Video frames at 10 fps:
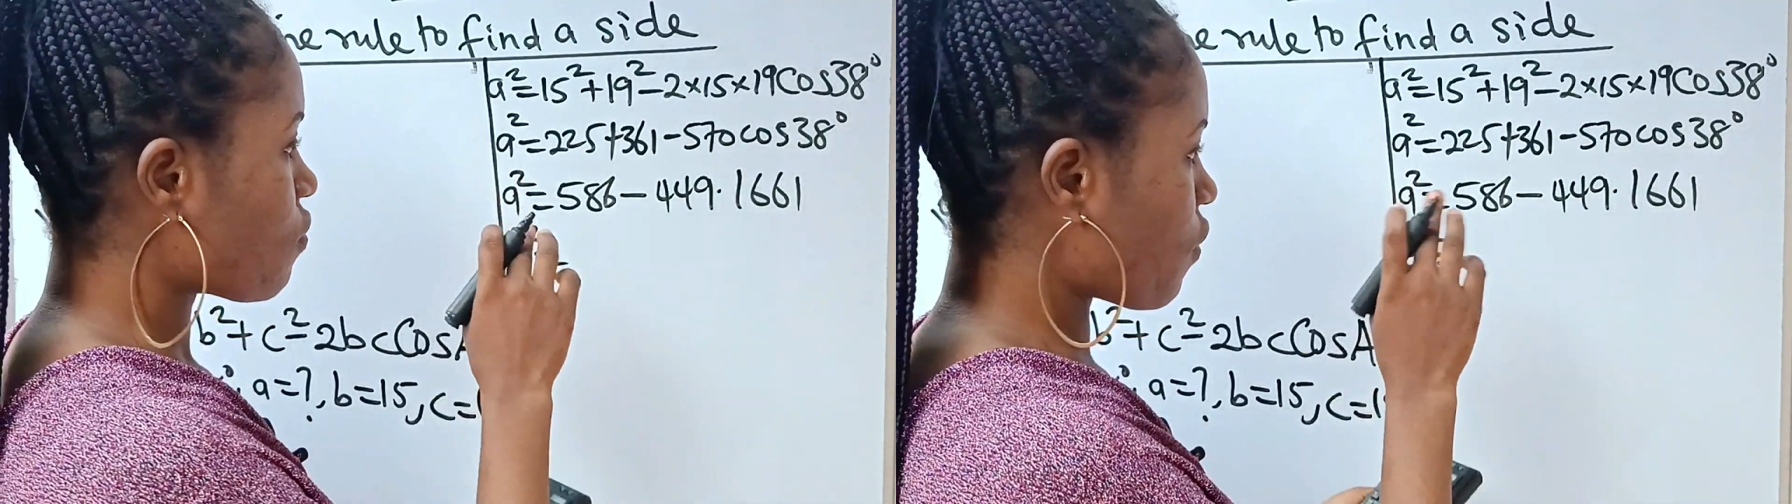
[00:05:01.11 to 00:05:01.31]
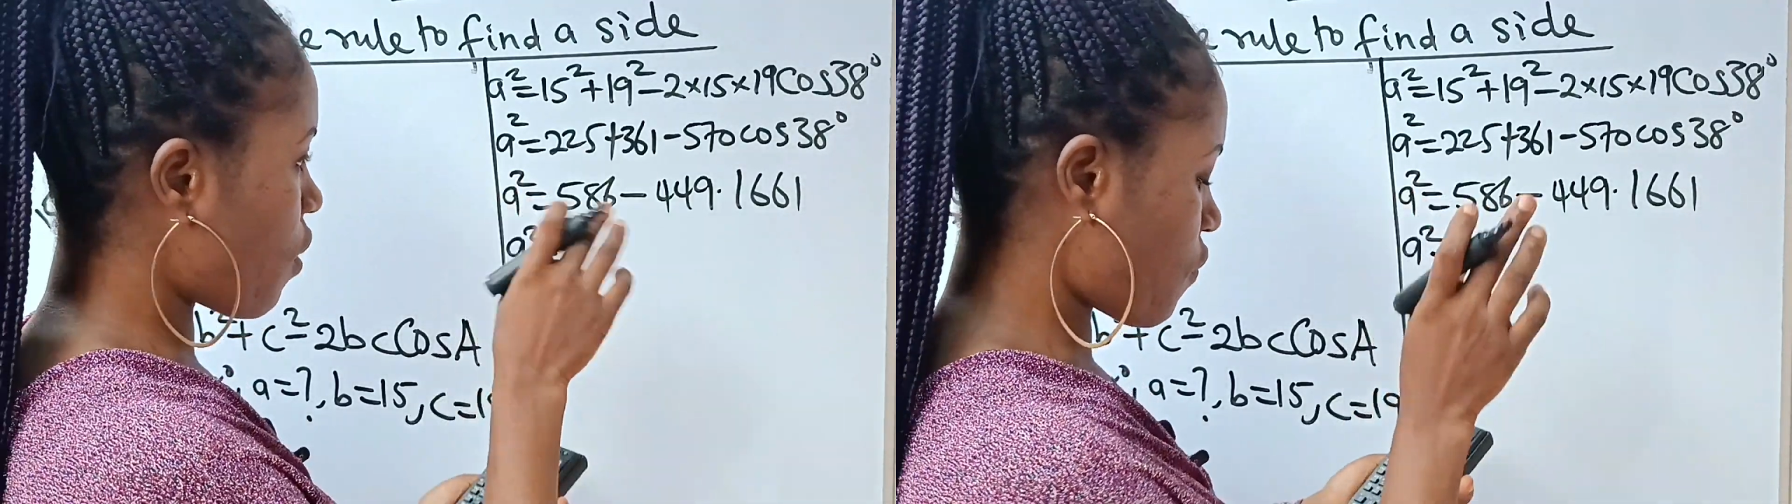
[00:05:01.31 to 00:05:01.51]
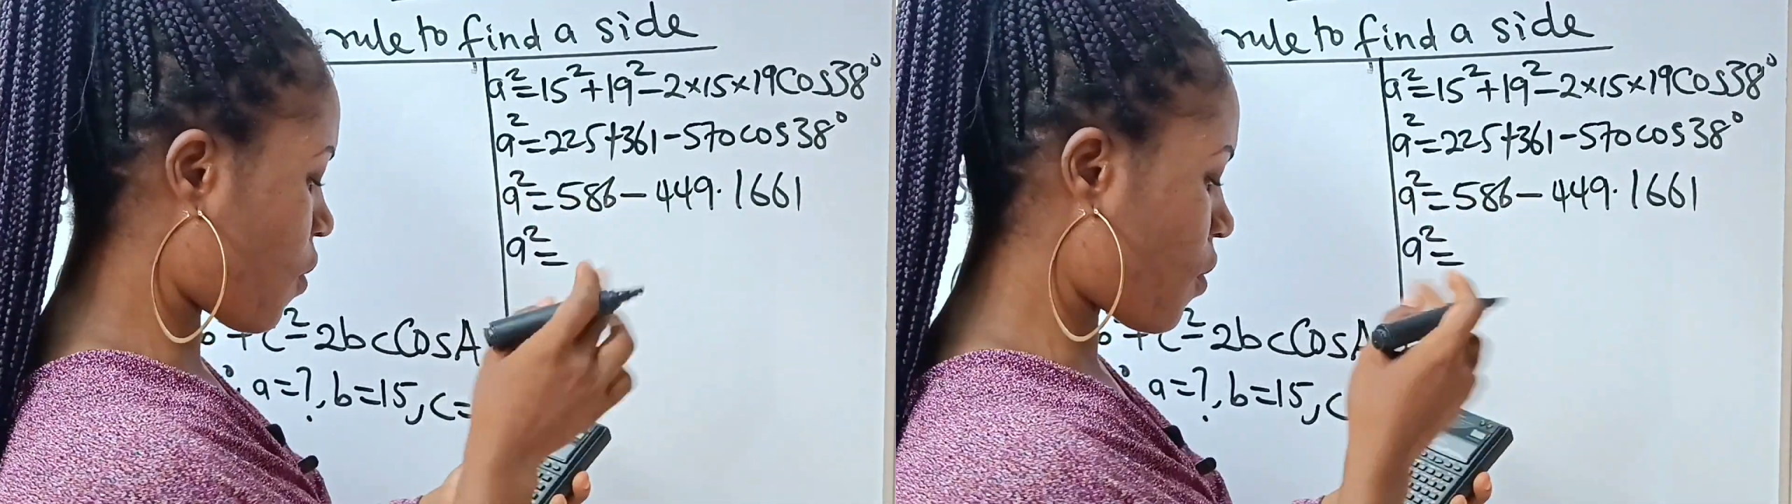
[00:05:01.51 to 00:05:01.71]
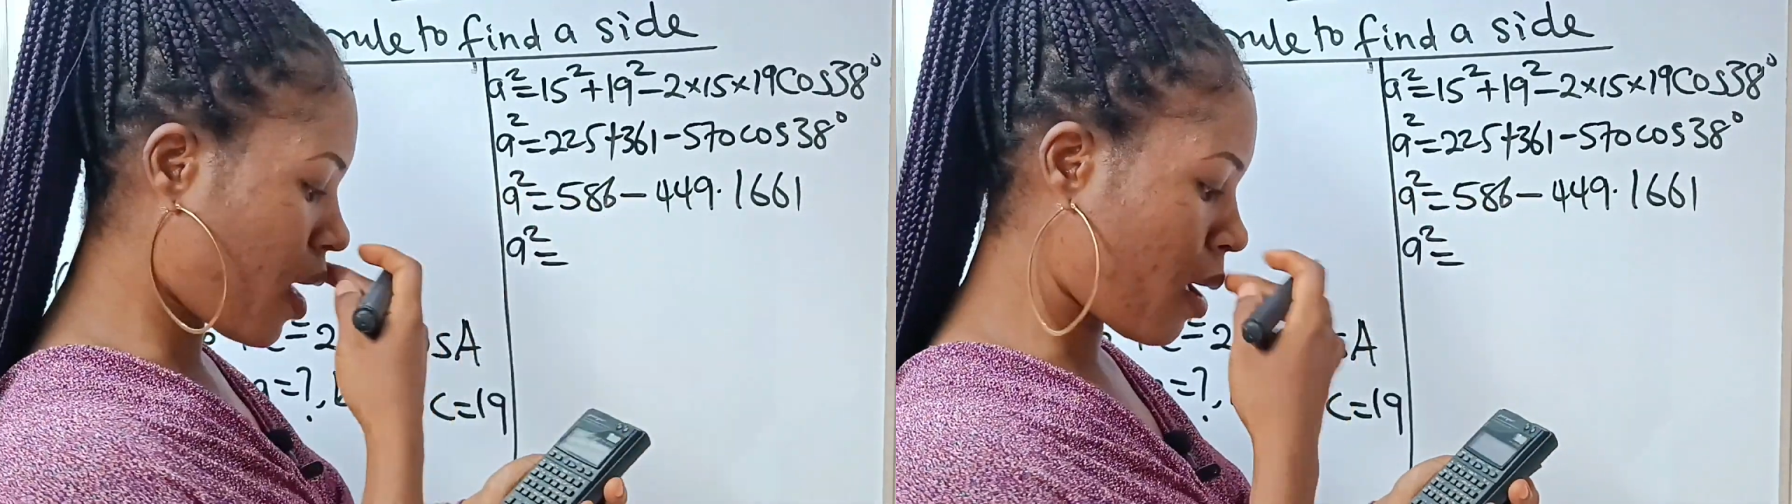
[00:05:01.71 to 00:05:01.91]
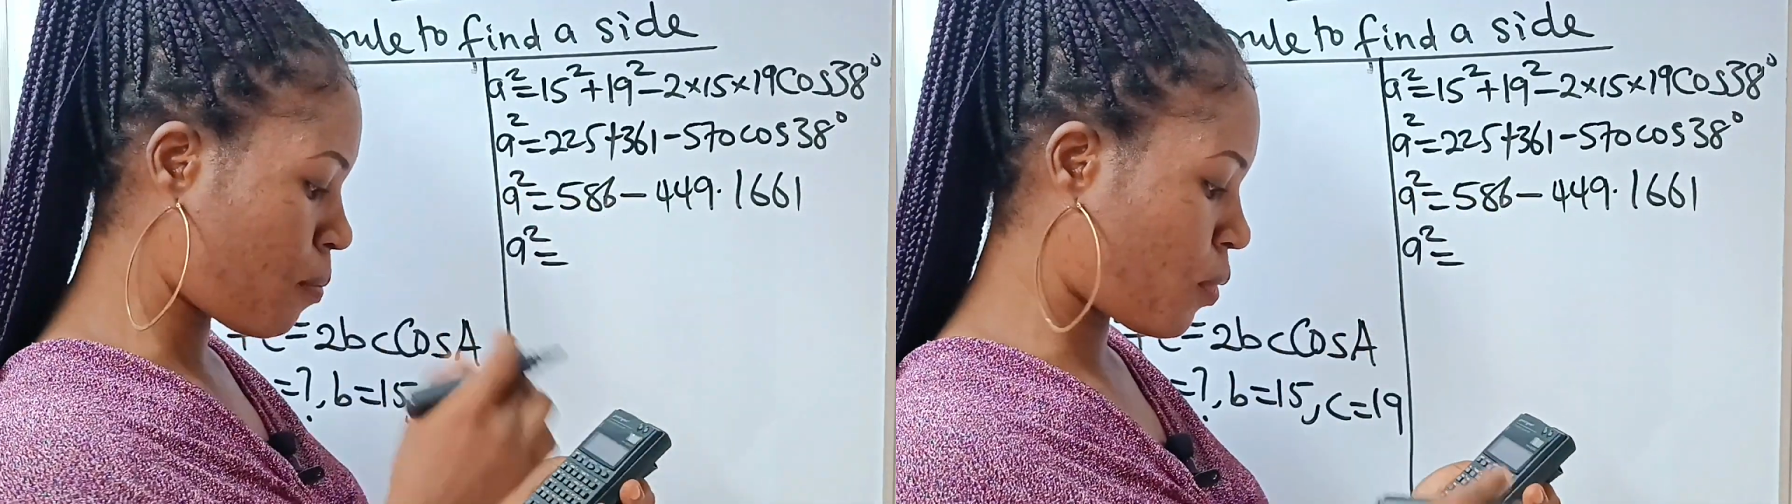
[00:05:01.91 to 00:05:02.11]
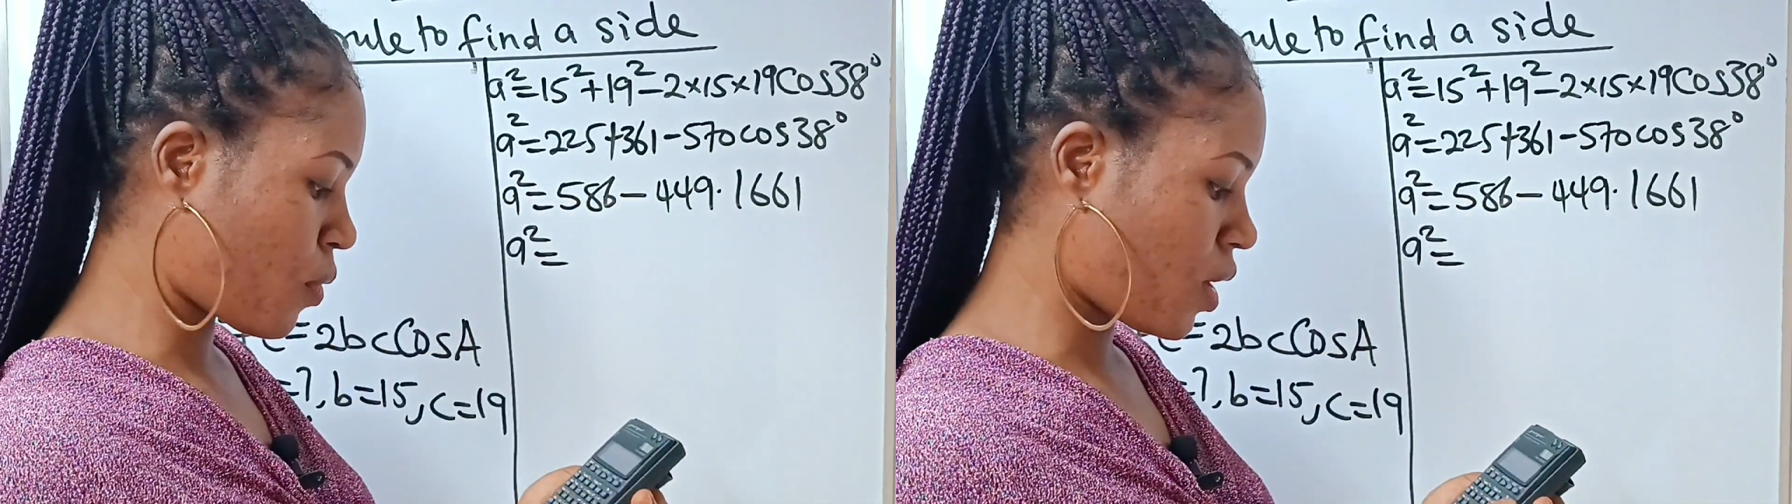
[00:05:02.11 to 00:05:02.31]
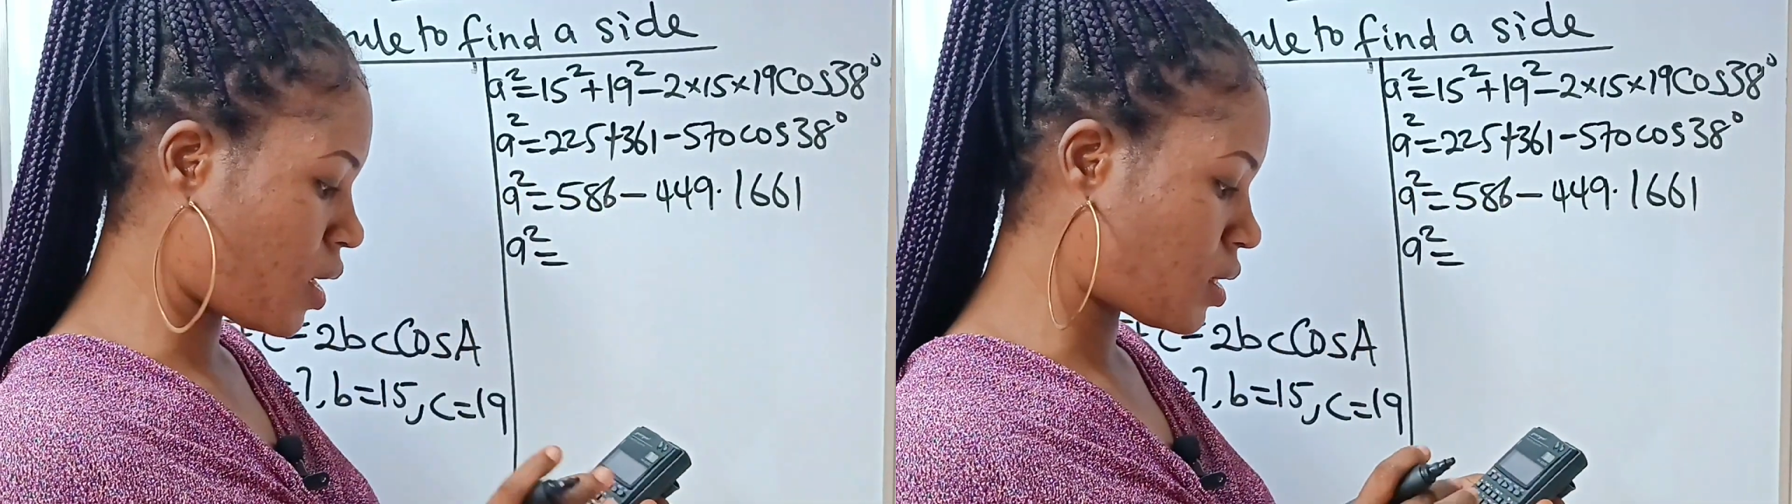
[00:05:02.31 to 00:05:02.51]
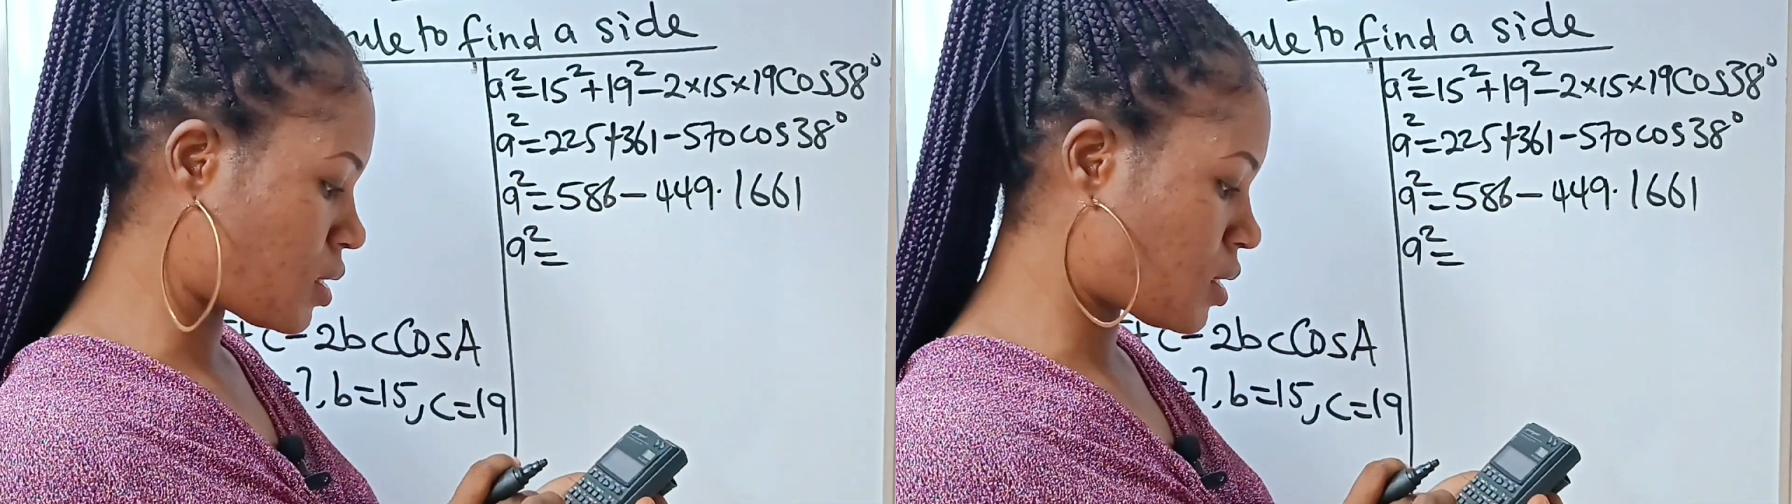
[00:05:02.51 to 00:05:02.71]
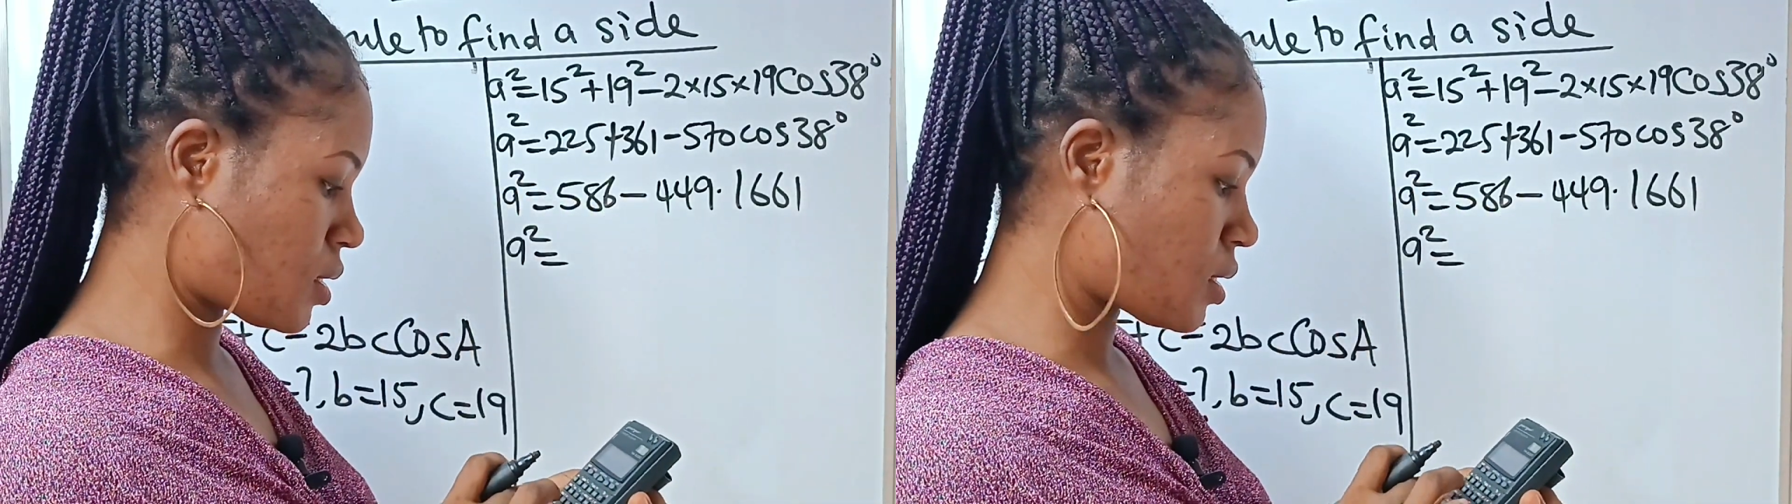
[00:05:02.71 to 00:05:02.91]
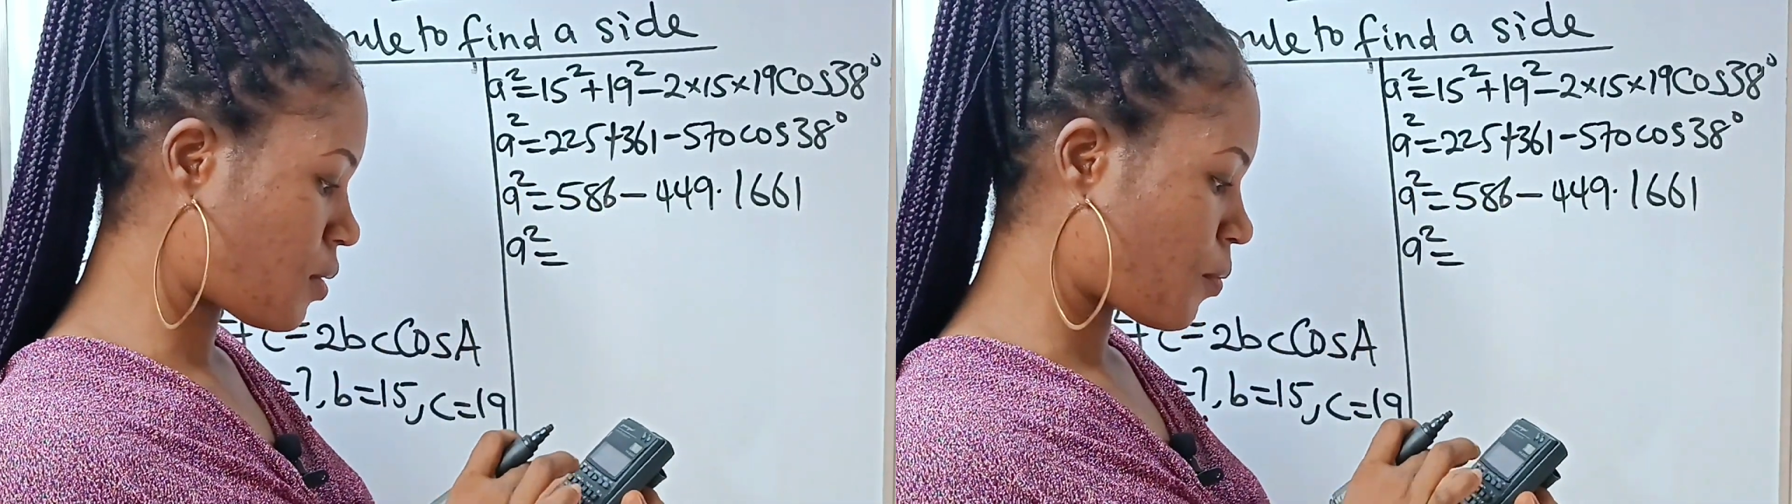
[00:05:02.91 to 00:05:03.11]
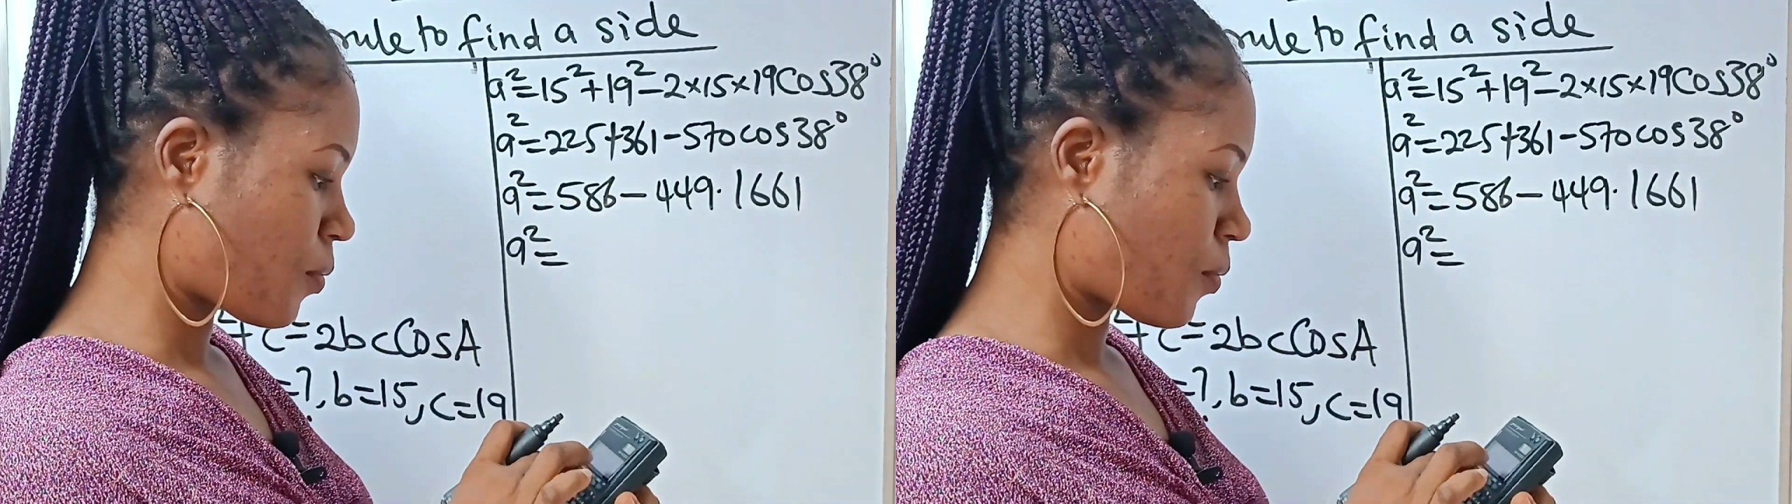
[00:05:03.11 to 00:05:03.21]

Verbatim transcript: 449 points